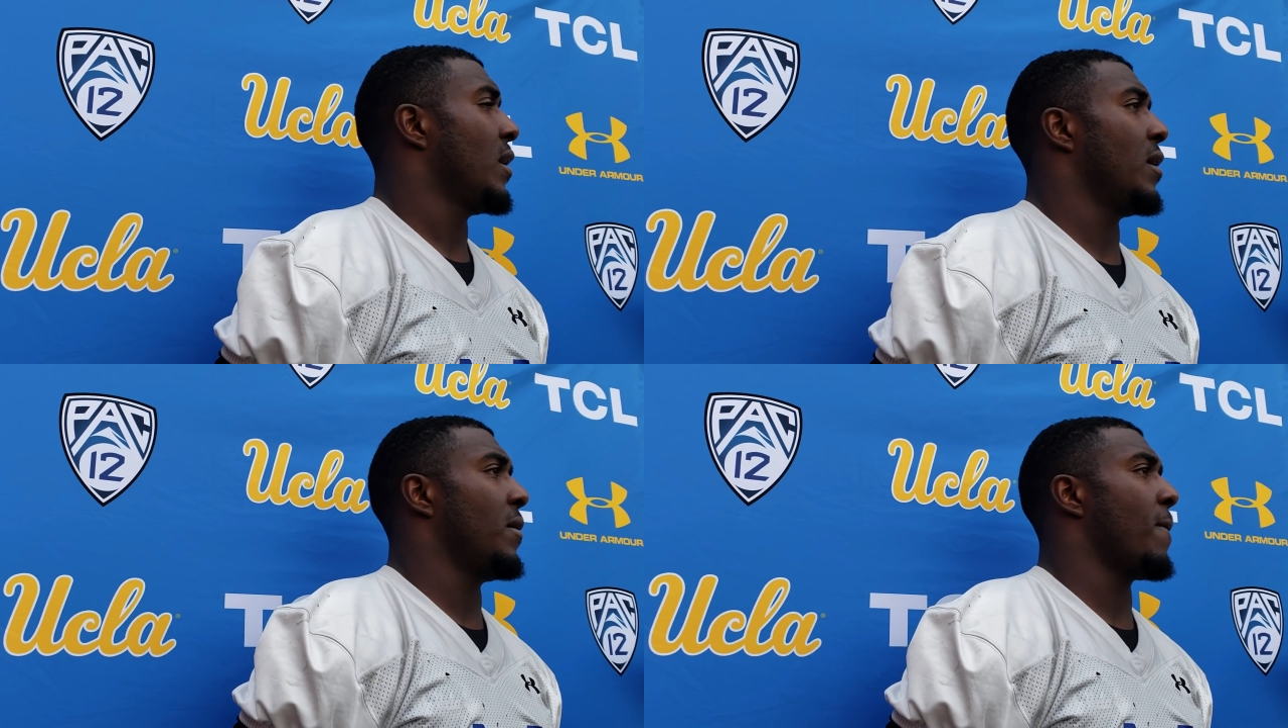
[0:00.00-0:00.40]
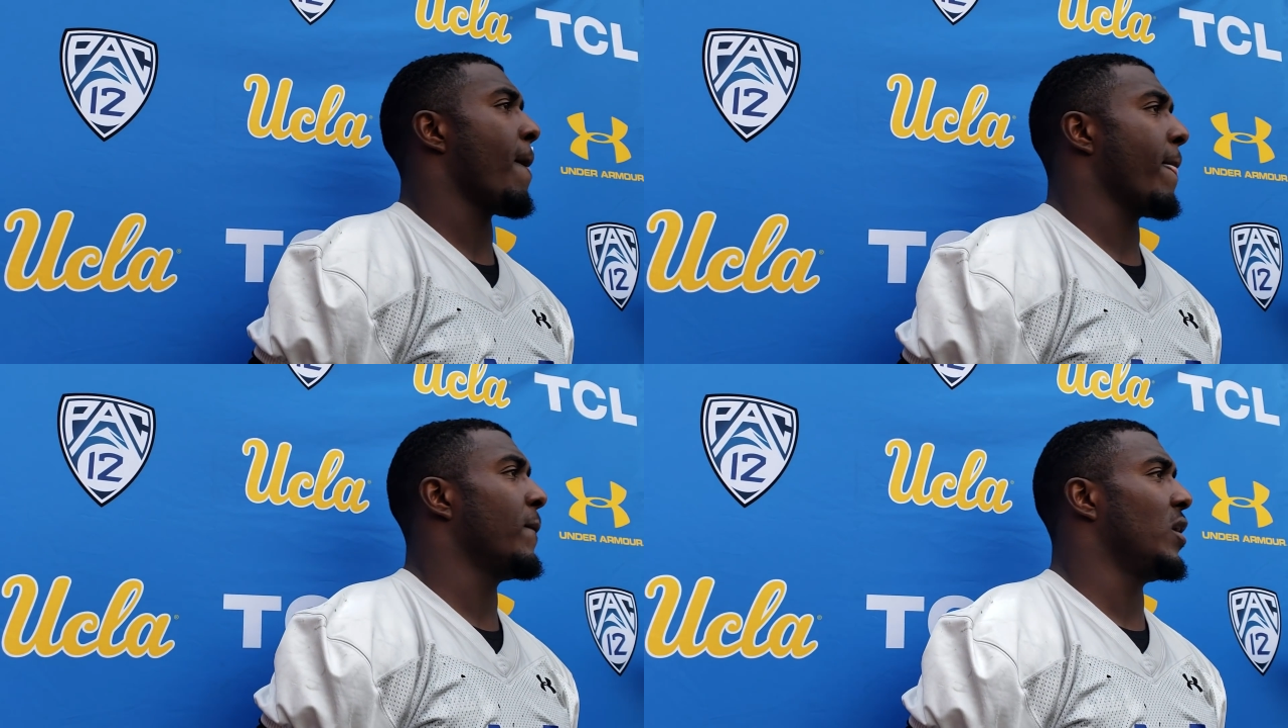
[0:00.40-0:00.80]

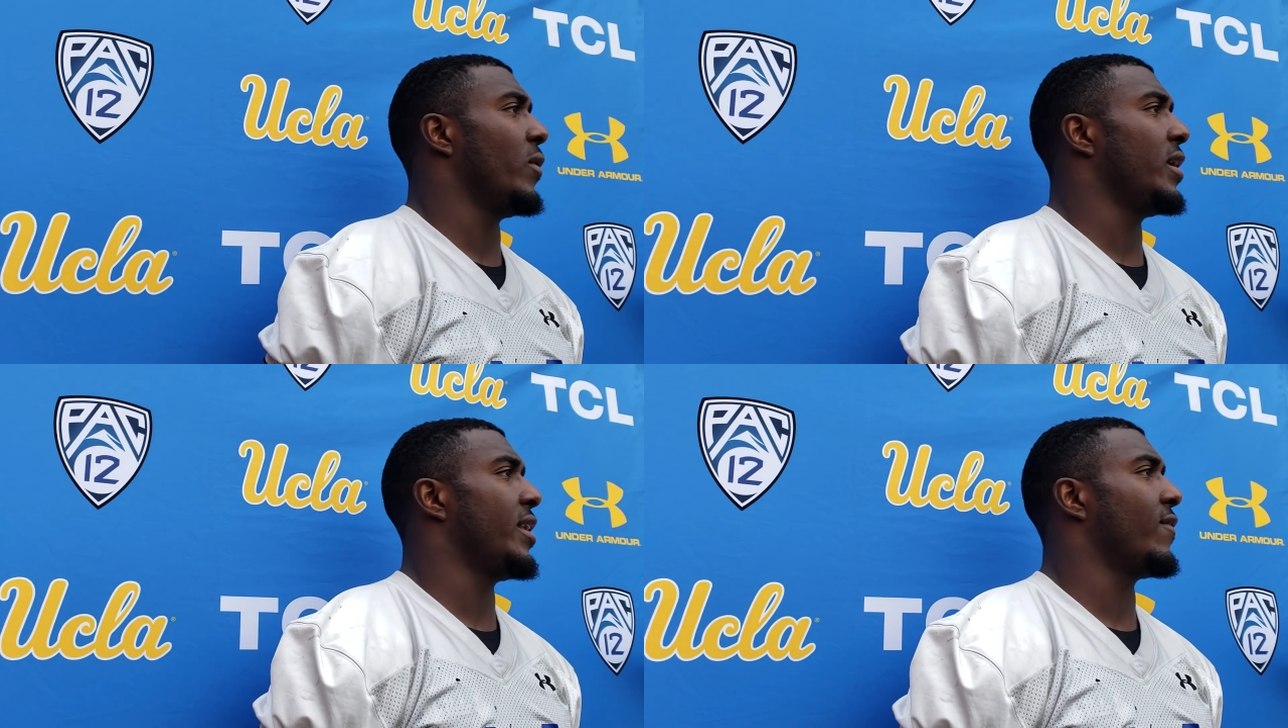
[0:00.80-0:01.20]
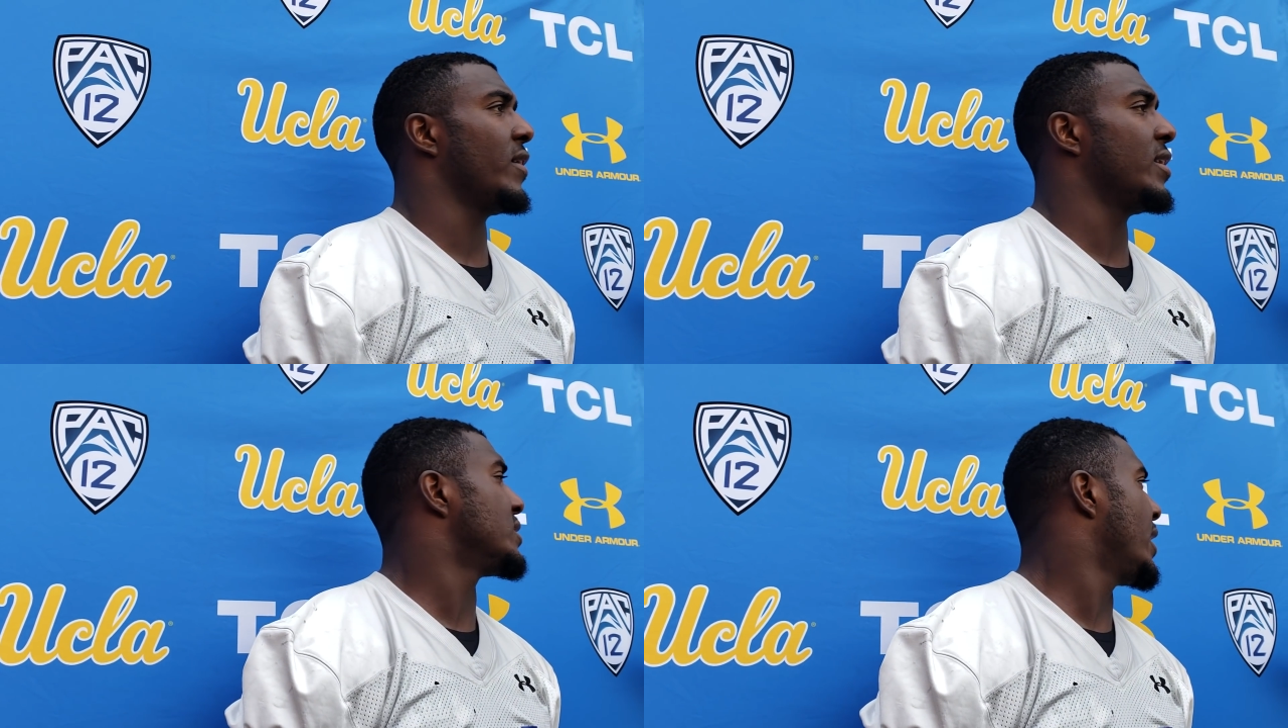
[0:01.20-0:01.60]
But a win
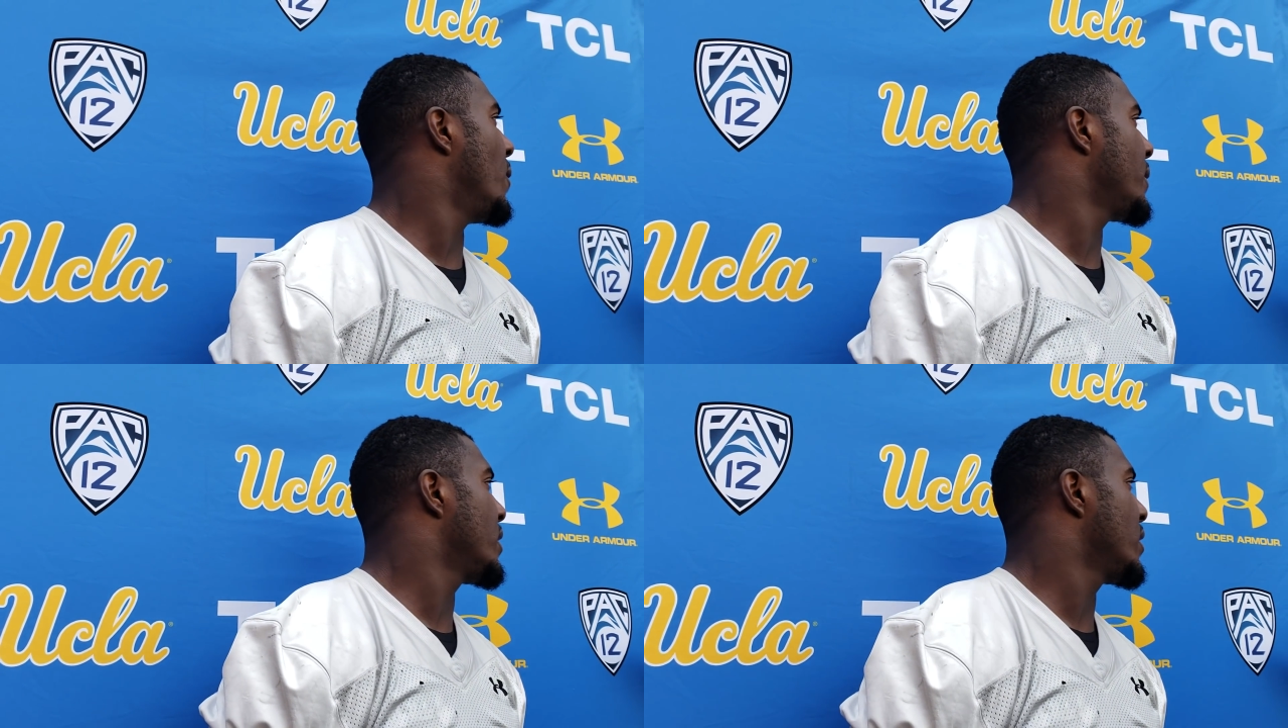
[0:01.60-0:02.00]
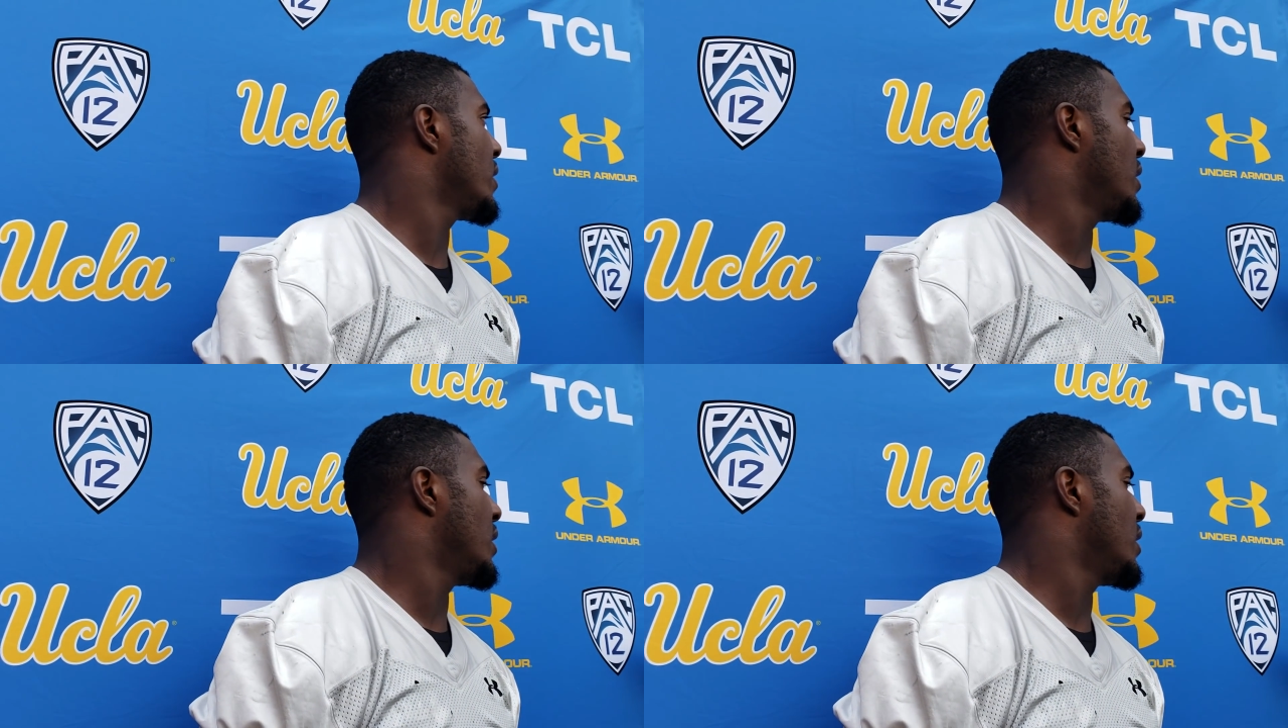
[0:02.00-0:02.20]
definitely does help it.